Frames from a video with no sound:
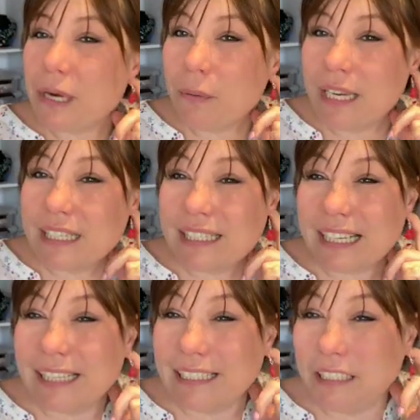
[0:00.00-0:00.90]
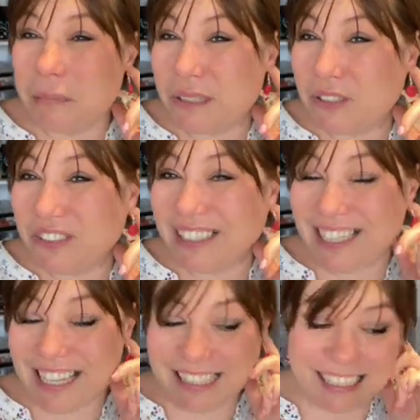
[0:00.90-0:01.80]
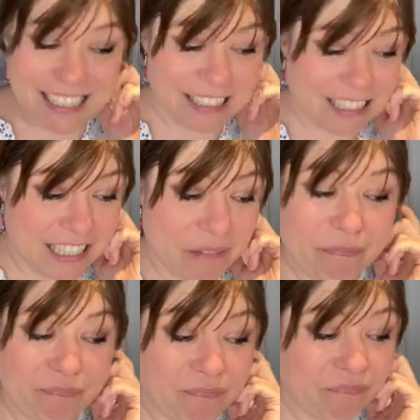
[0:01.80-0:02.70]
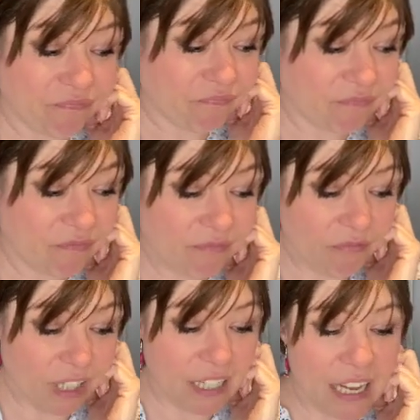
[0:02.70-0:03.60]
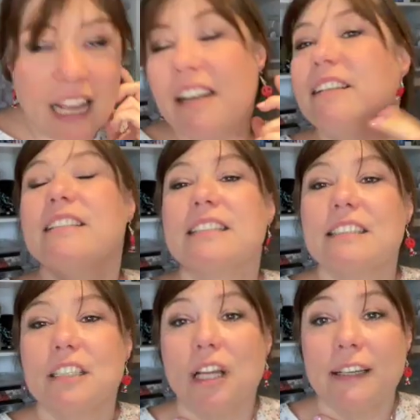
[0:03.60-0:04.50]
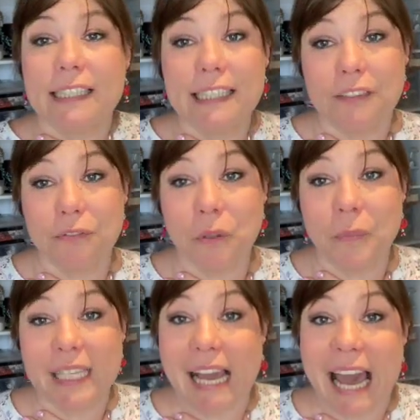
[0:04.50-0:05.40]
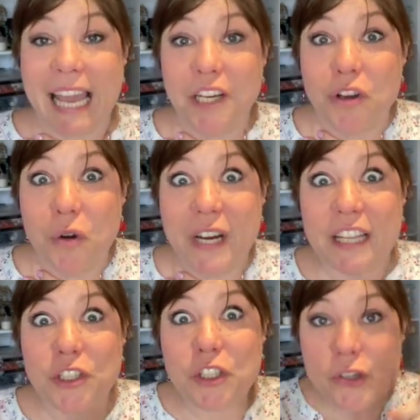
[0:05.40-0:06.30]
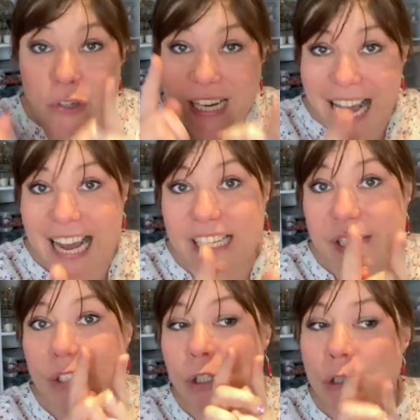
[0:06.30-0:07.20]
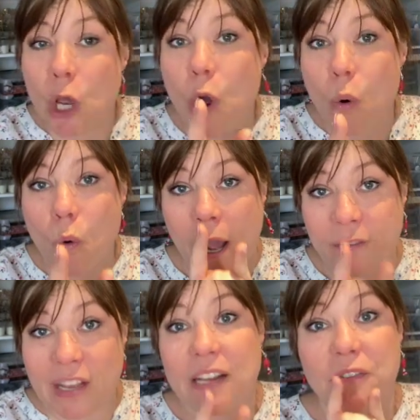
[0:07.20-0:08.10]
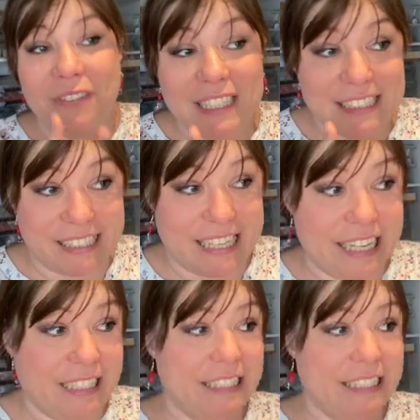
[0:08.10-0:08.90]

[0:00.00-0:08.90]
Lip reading: very excited about things like that. And luckily for me, I know that you guys know what that feels like.